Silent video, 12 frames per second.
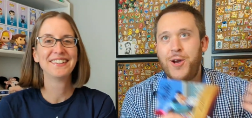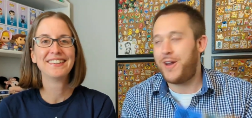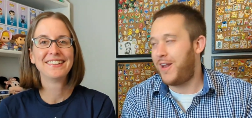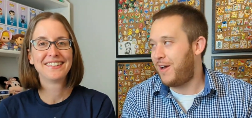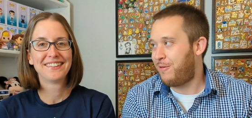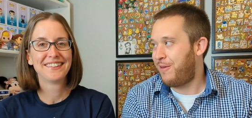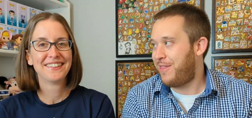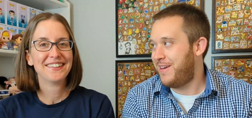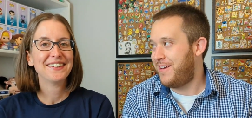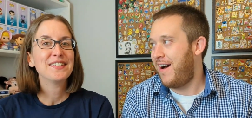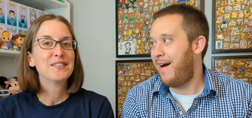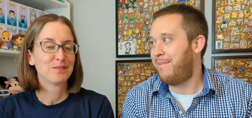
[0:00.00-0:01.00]
Speaker 1: good luck with the
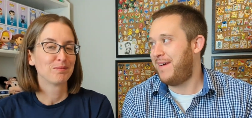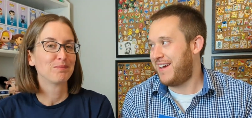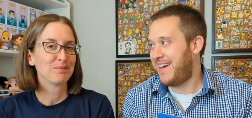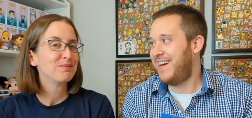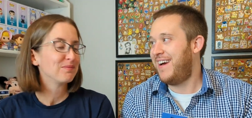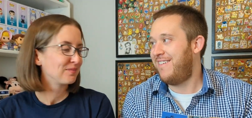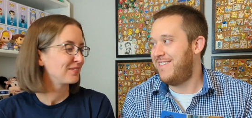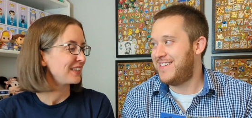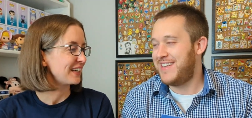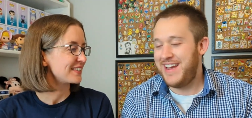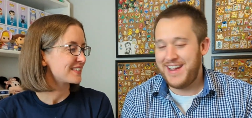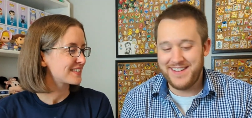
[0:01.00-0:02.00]
topic, I would
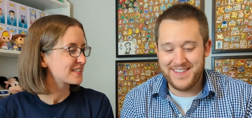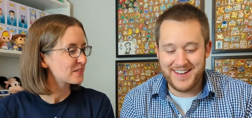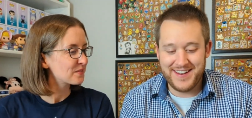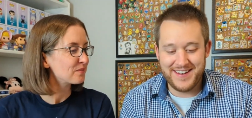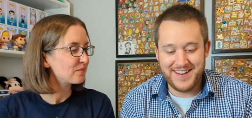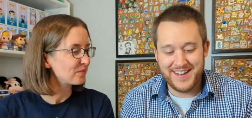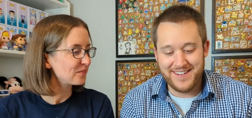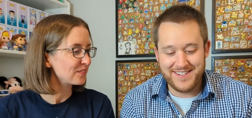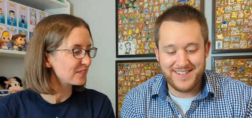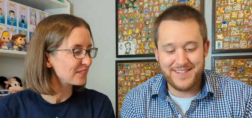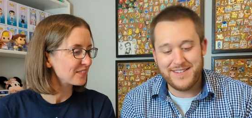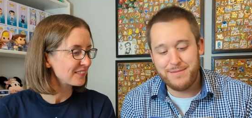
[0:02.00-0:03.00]
yes. say, and then yeah,
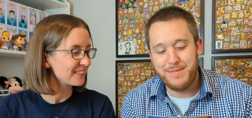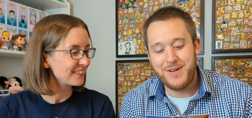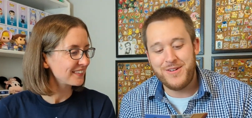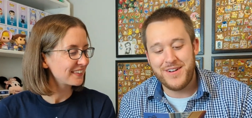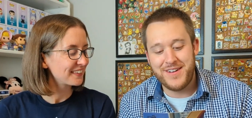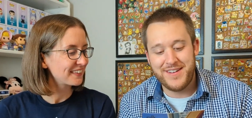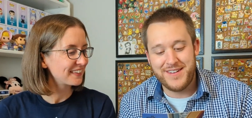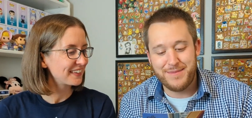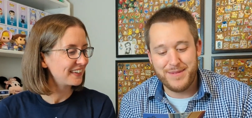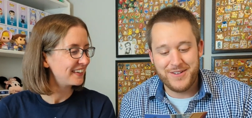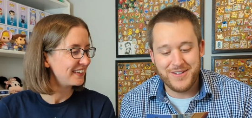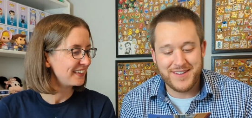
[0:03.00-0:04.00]
just a smidge a
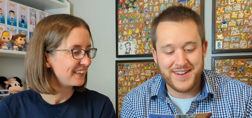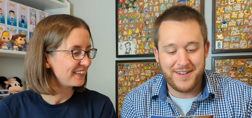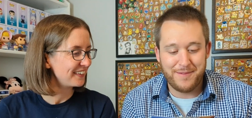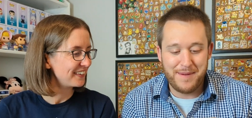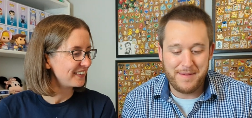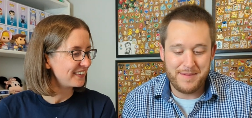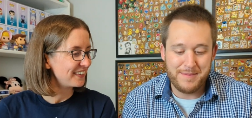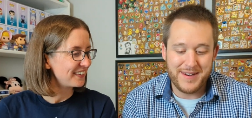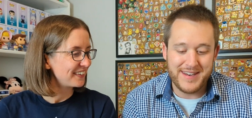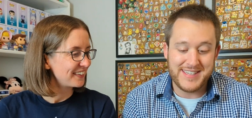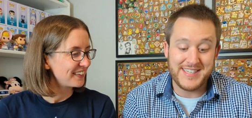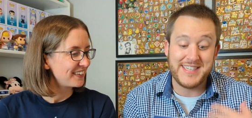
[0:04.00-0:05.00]
smidge of skill maybe,
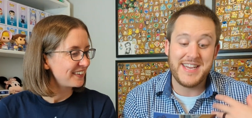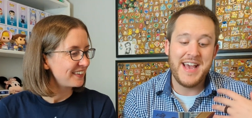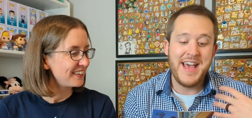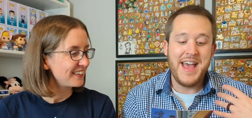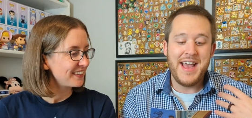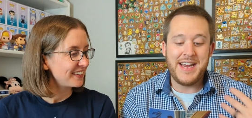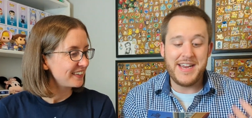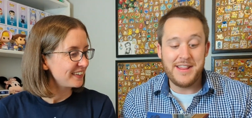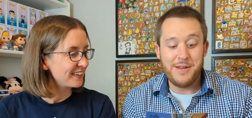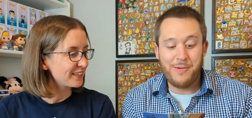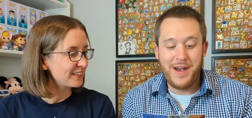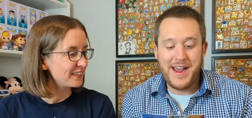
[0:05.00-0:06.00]
but it says.
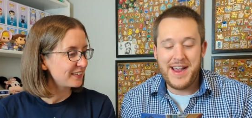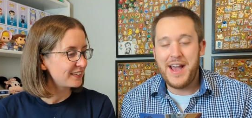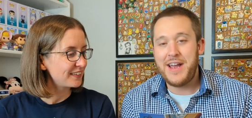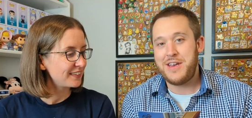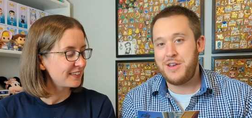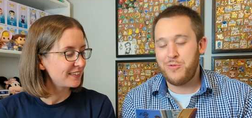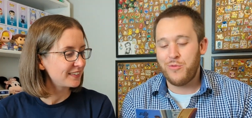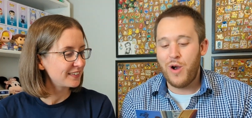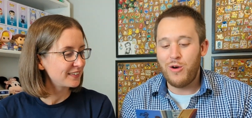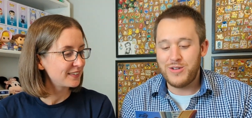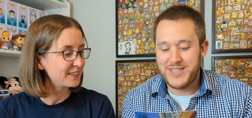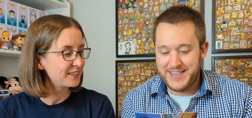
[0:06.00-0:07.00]
Either way, you
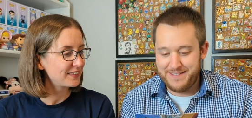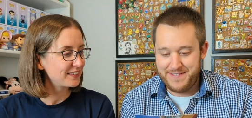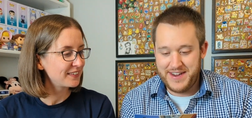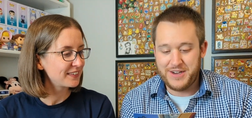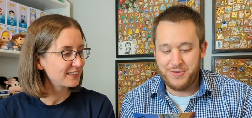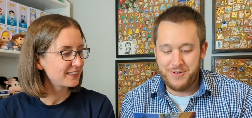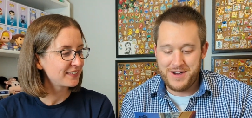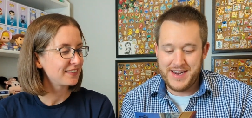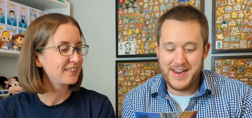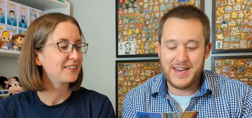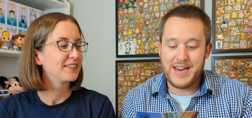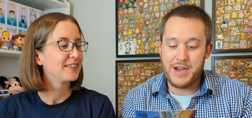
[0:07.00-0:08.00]
rose to
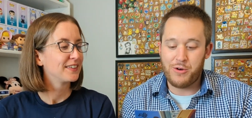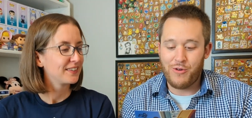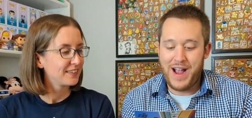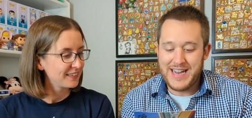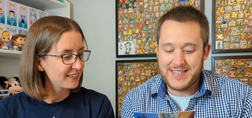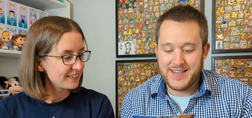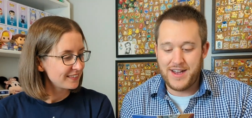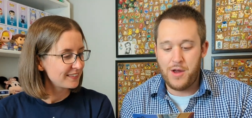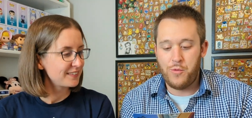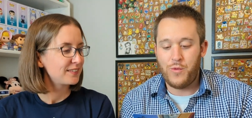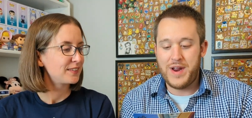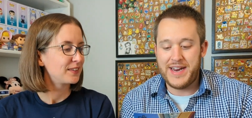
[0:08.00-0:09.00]
victory. Congrats
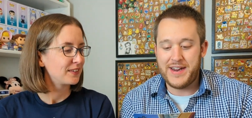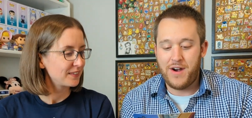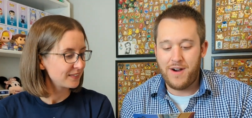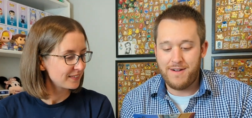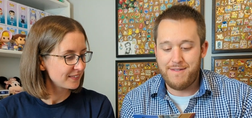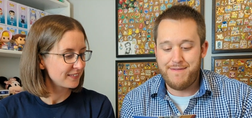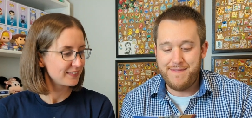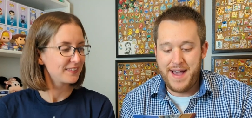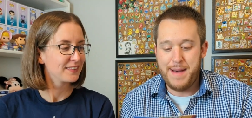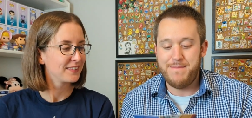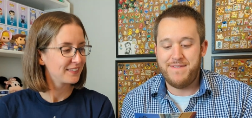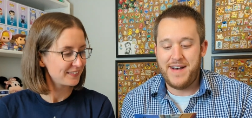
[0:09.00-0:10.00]
on winning our
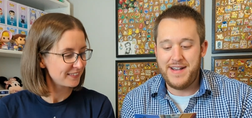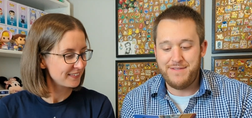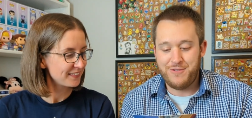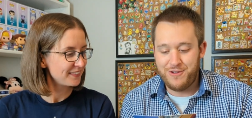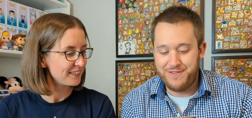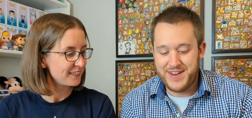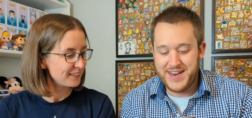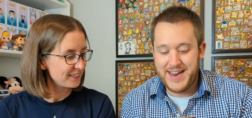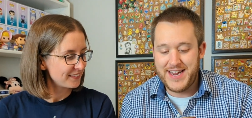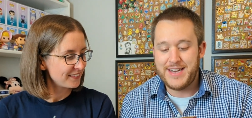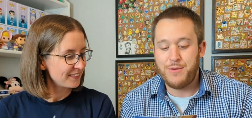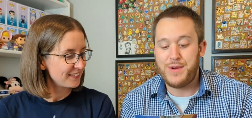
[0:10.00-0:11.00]
Fab Five Trivia
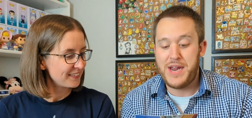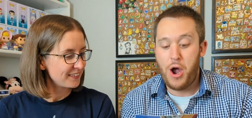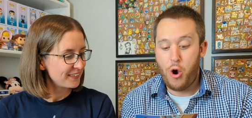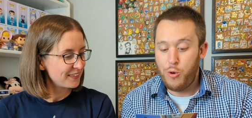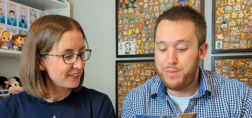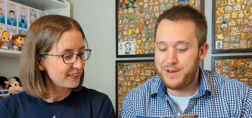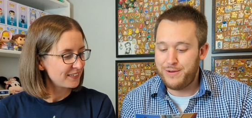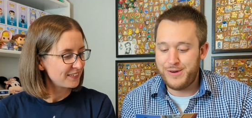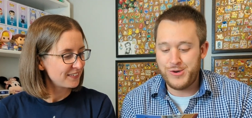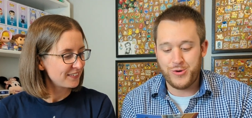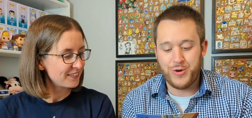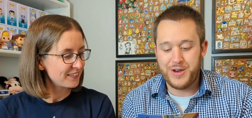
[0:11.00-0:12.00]
Night. We hope you
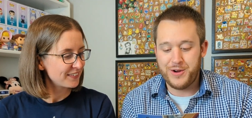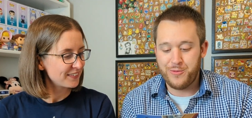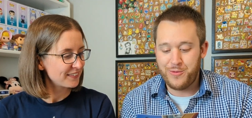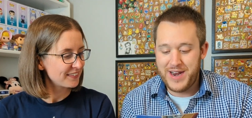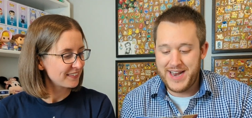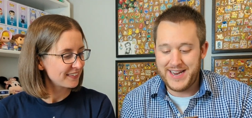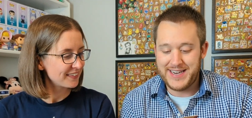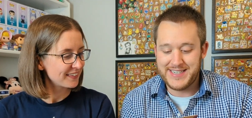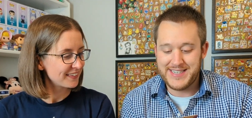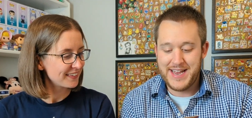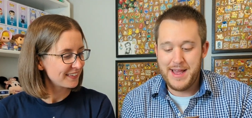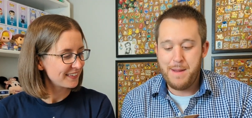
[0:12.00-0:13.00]
enjoy your
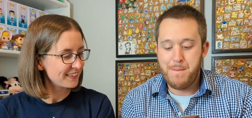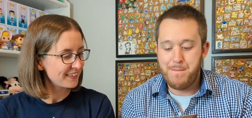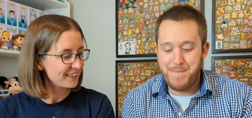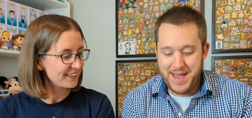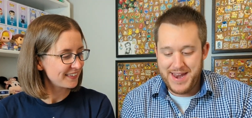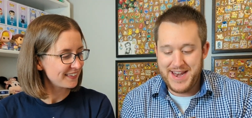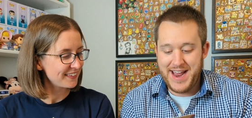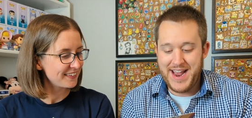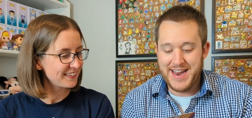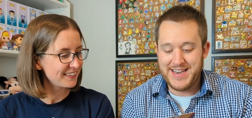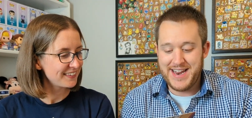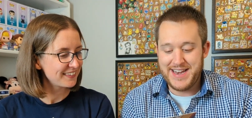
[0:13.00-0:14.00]
winnings. Ben and